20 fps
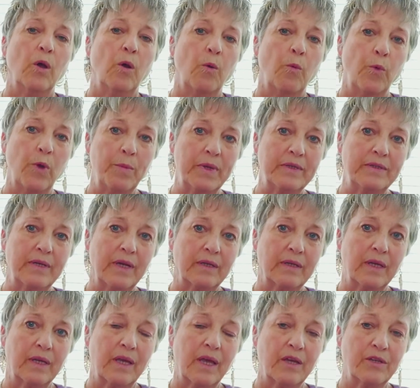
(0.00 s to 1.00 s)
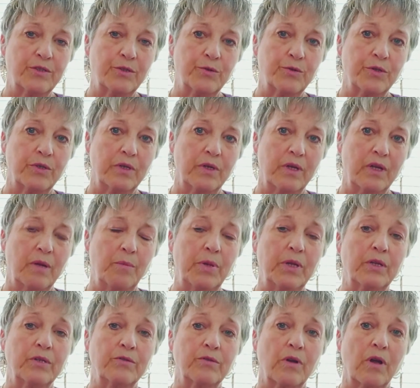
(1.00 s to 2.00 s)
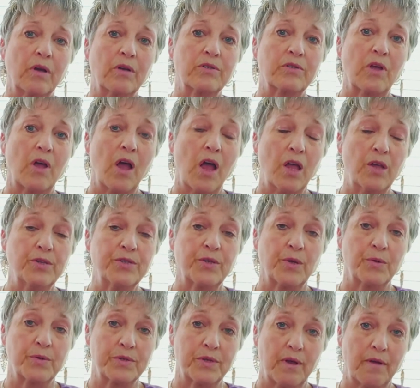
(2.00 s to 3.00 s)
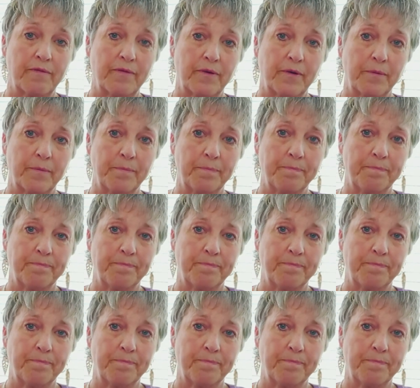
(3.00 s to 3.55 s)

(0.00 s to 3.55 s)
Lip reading: women taking estrogen inhibiting drugs also suffer.